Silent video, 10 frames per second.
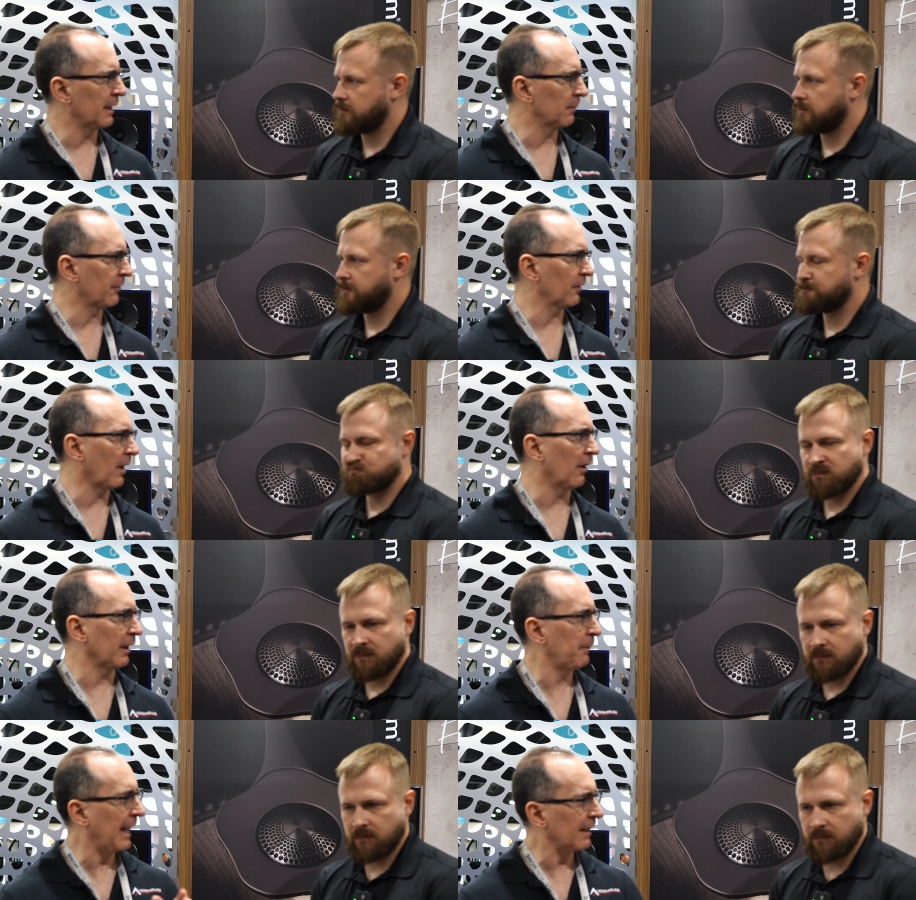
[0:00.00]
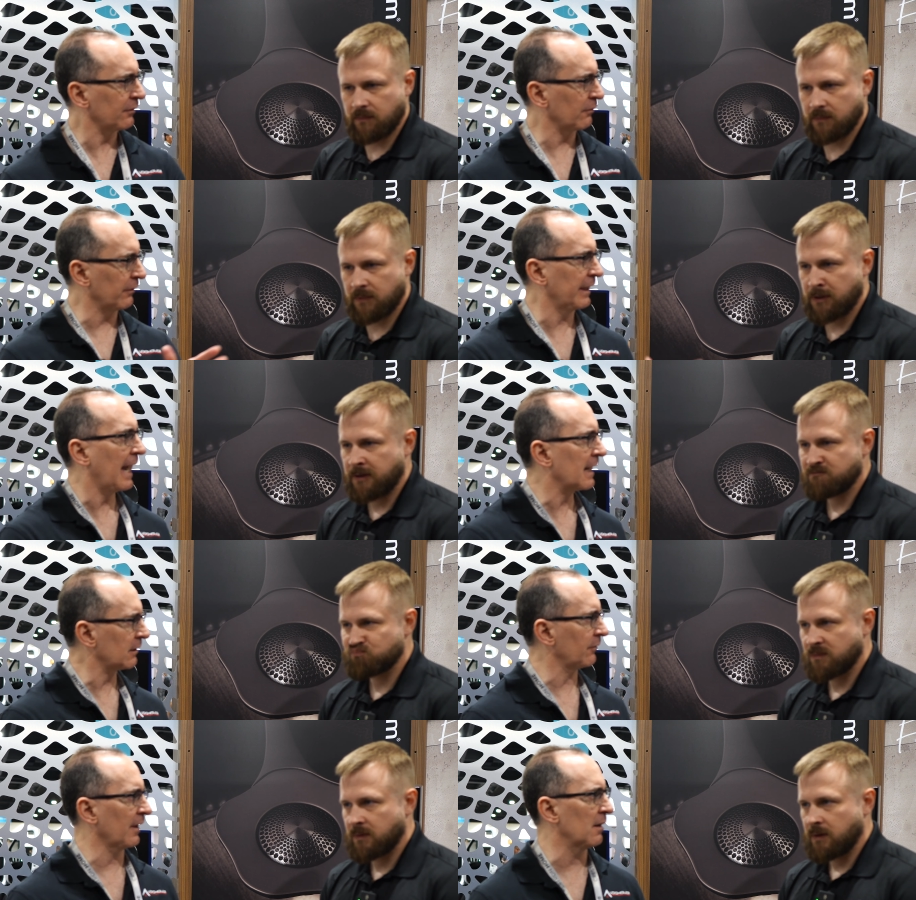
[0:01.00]
Speaker 1: lineup? For, are they passive or are they
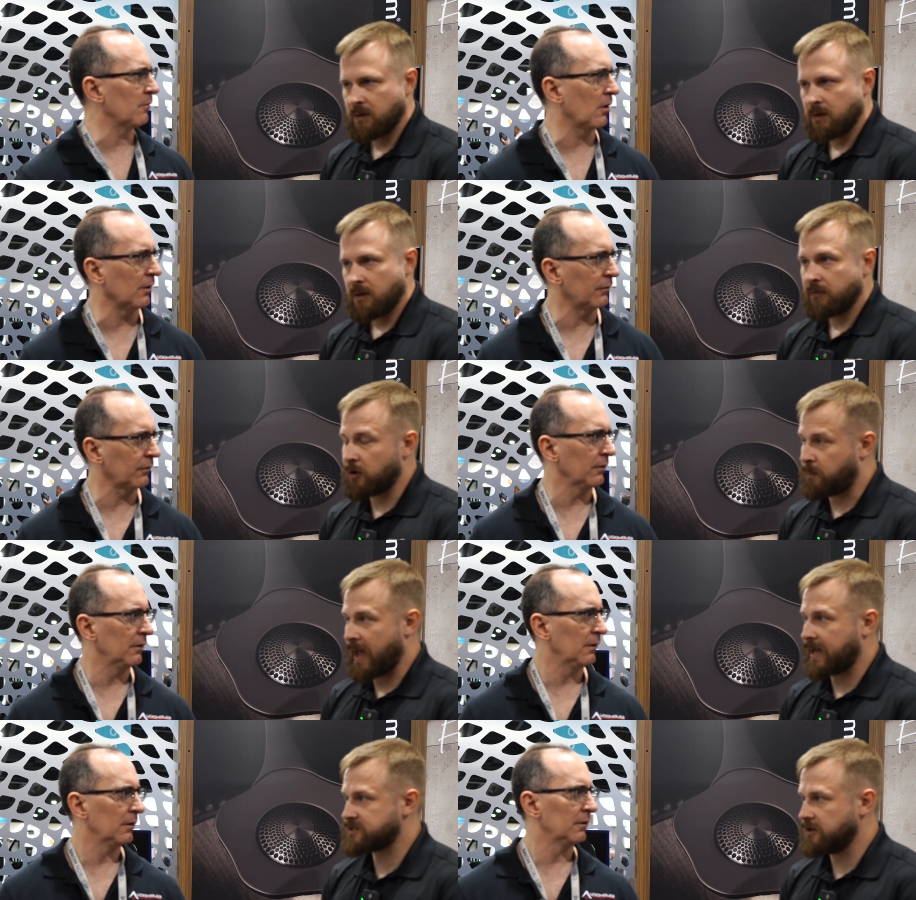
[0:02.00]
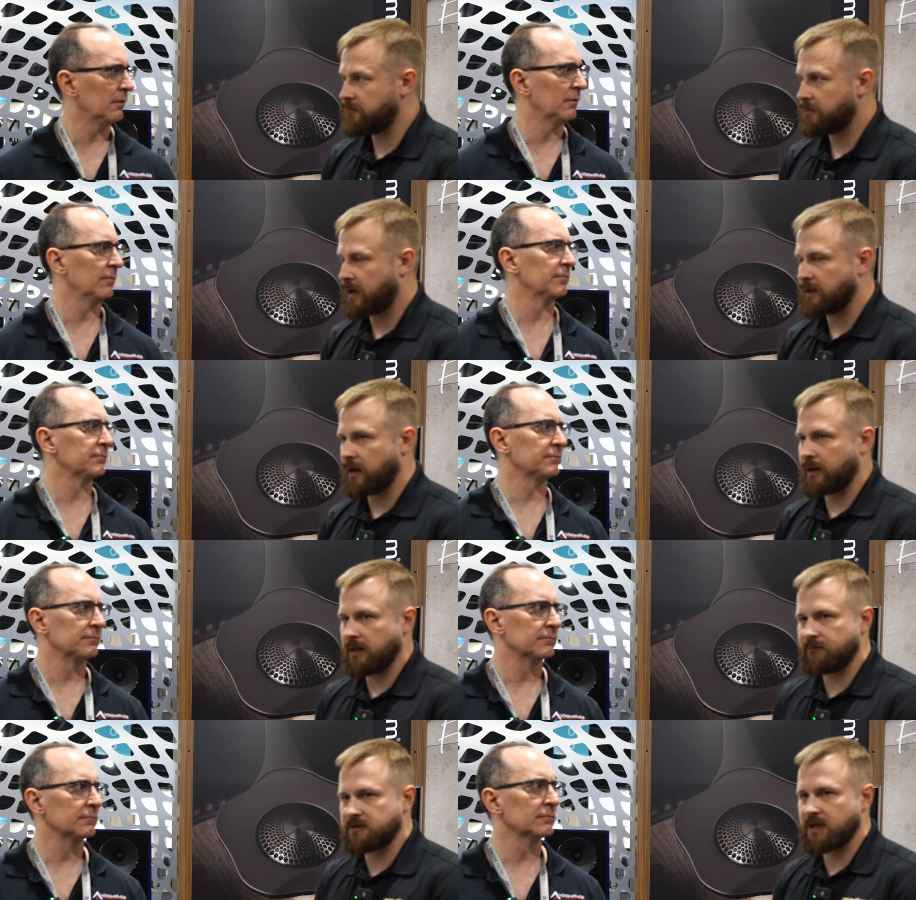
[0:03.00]
active
Speaker 2: soundbars? They're passive. I'd, lo
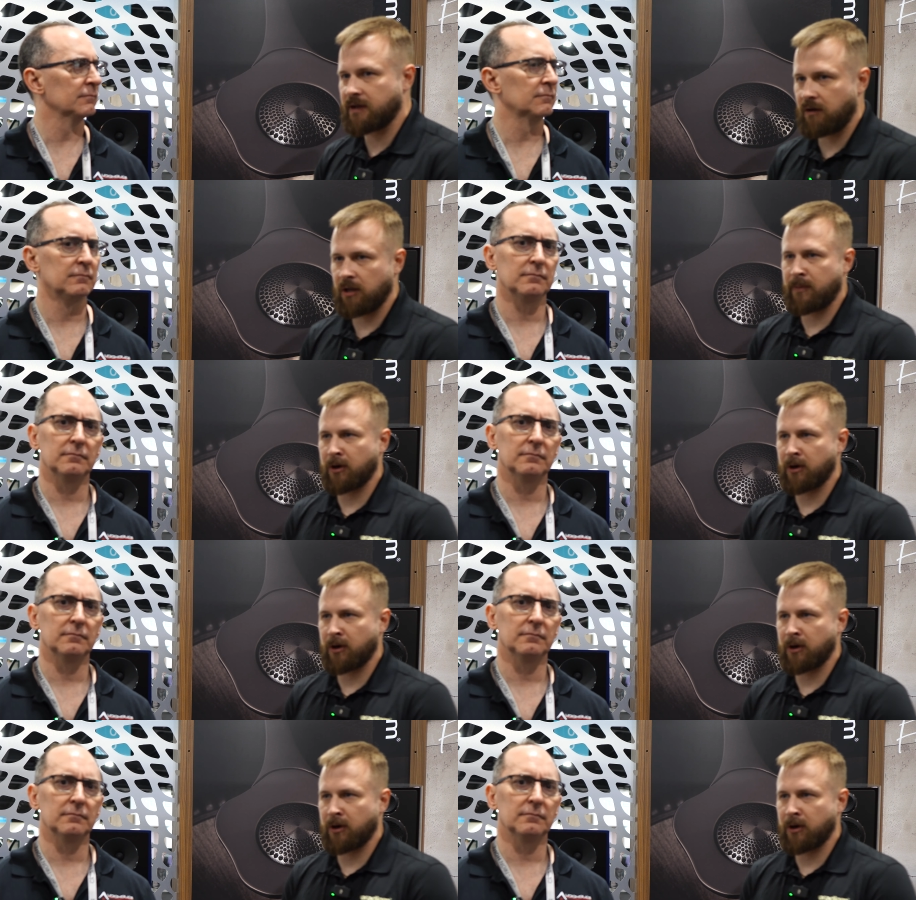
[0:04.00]
I'd love to tell you all